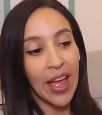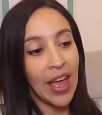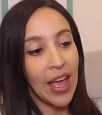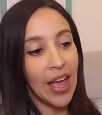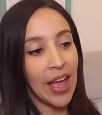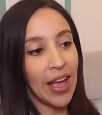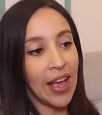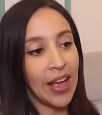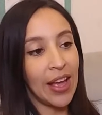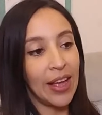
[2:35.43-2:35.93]

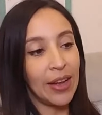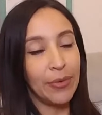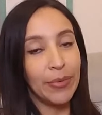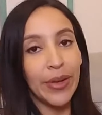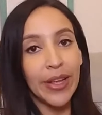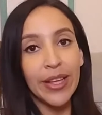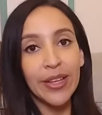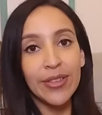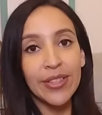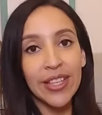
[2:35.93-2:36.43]
and
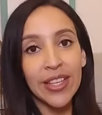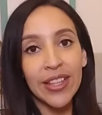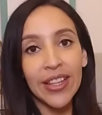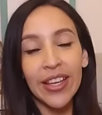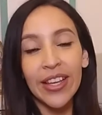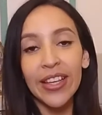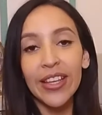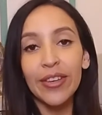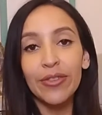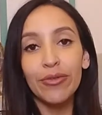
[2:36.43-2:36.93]
we use it
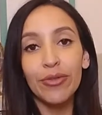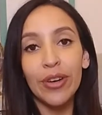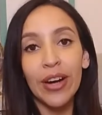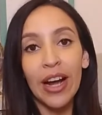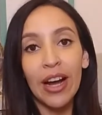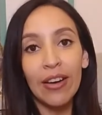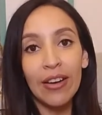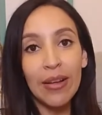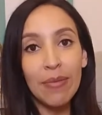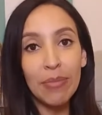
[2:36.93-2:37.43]
like if we're
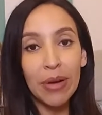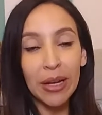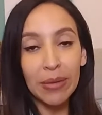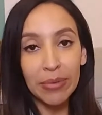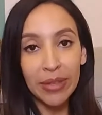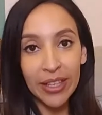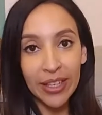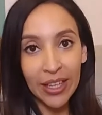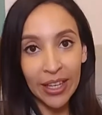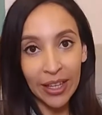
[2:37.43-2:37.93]
out in
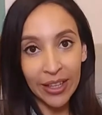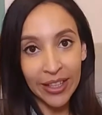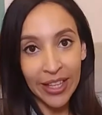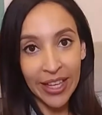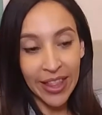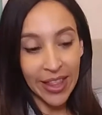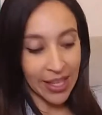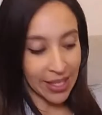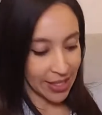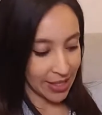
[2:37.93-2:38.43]
public. I'll lay
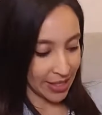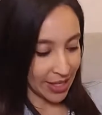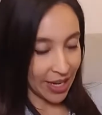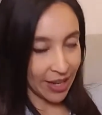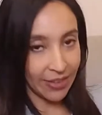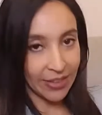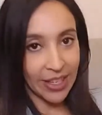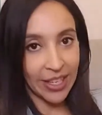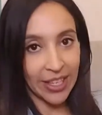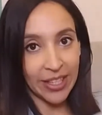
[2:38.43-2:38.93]
this
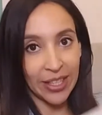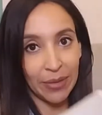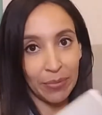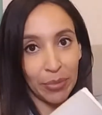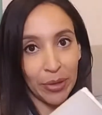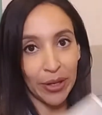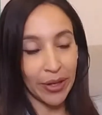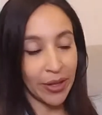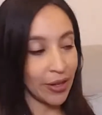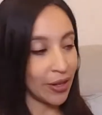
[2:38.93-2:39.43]
down and then
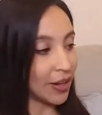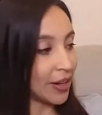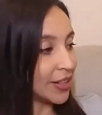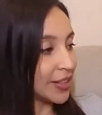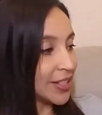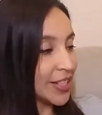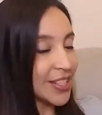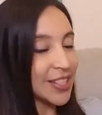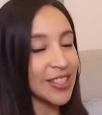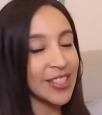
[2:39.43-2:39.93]
put her on
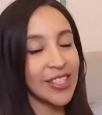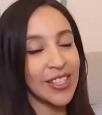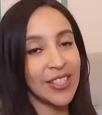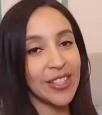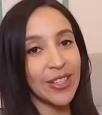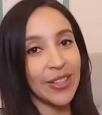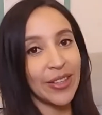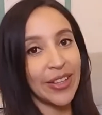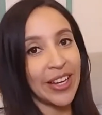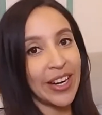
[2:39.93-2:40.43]
this just
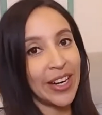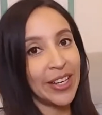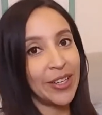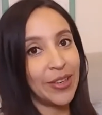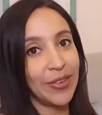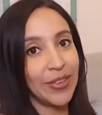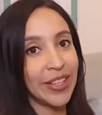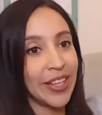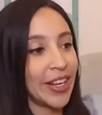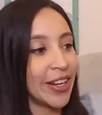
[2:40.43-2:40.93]
so that I
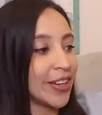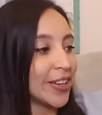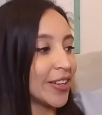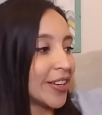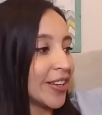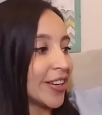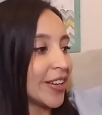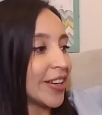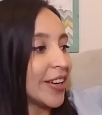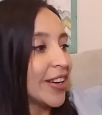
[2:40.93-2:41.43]
don't get
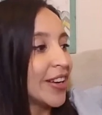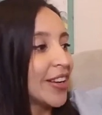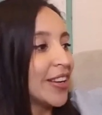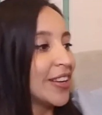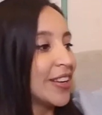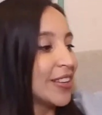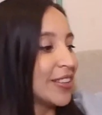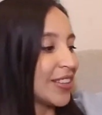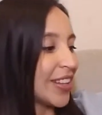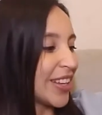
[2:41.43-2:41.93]
her
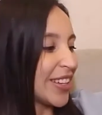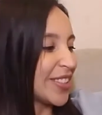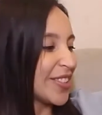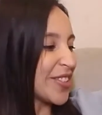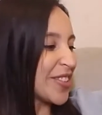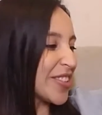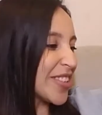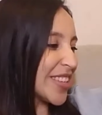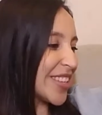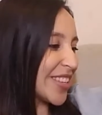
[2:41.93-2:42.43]
like
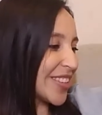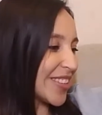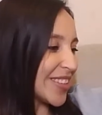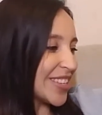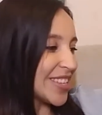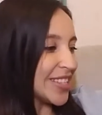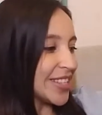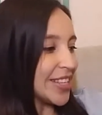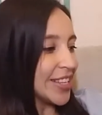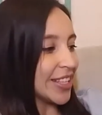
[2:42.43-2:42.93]
dirty or
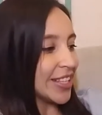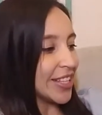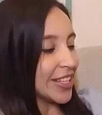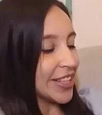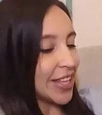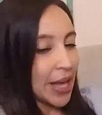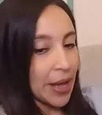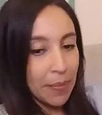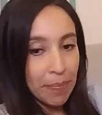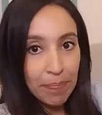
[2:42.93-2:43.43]
anything like
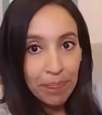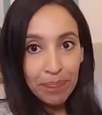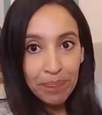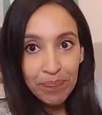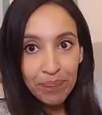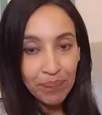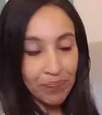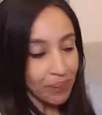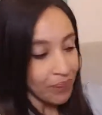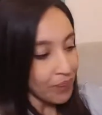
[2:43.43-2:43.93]
that.
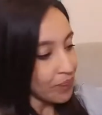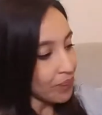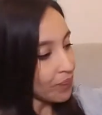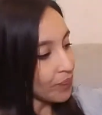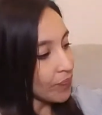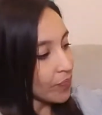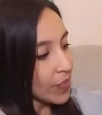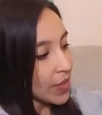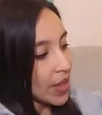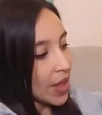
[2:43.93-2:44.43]

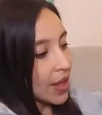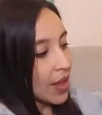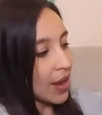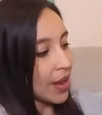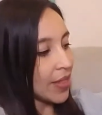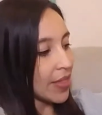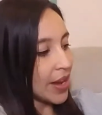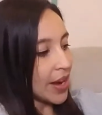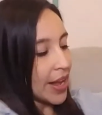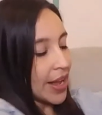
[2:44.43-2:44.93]
And
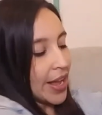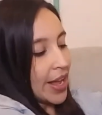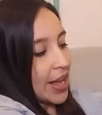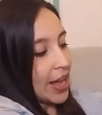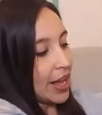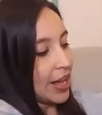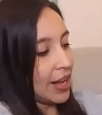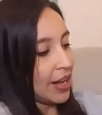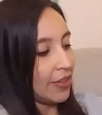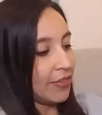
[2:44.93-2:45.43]
then I
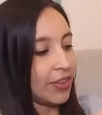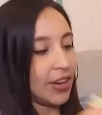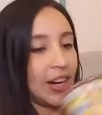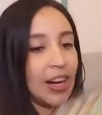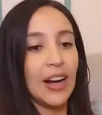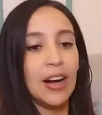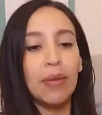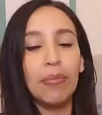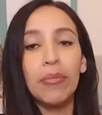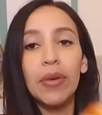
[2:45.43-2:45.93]
have
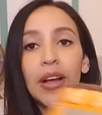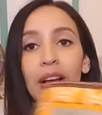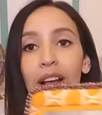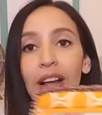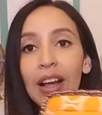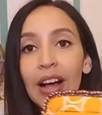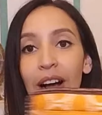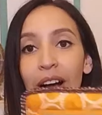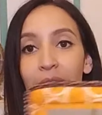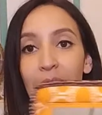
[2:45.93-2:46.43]

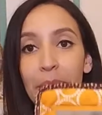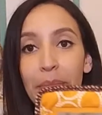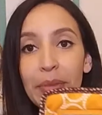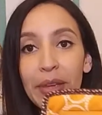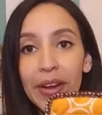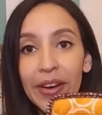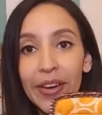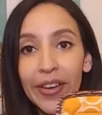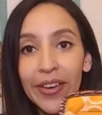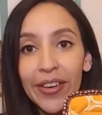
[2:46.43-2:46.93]
a
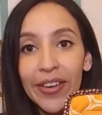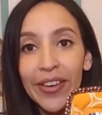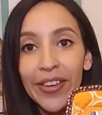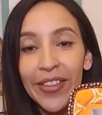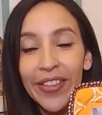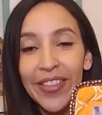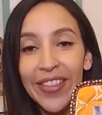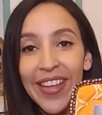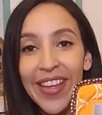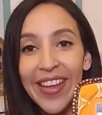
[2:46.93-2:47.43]
mirror
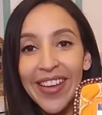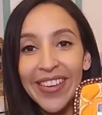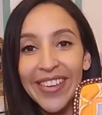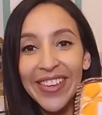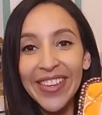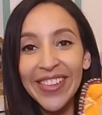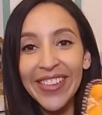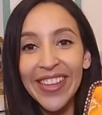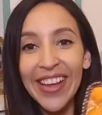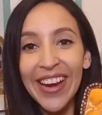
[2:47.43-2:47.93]
thing
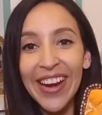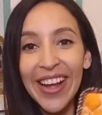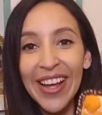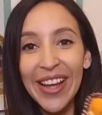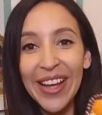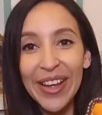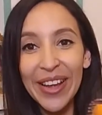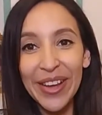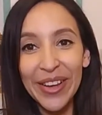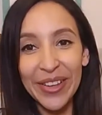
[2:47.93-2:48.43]
that
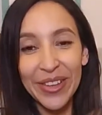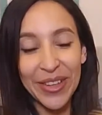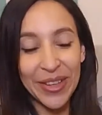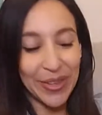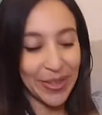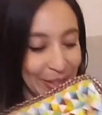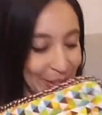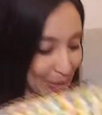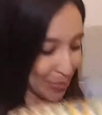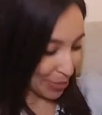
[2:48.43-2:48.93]
I use
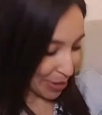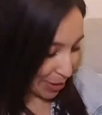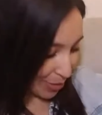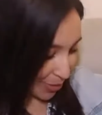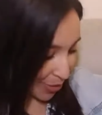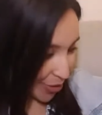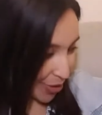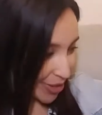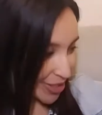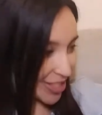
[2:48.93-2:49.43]
to play with
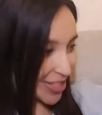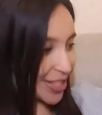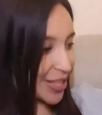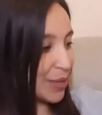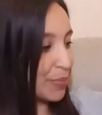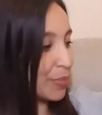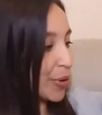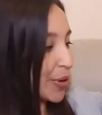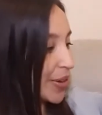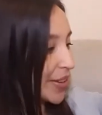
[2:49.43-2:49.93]
her to keep
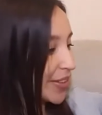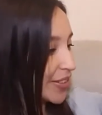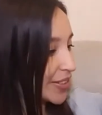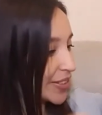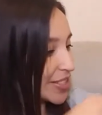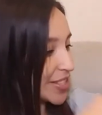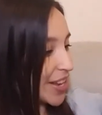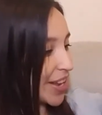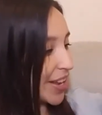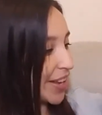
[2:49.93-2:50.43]
her
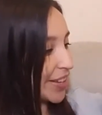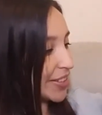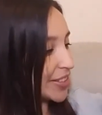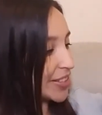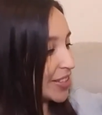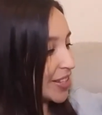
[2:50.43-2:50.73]
entertained.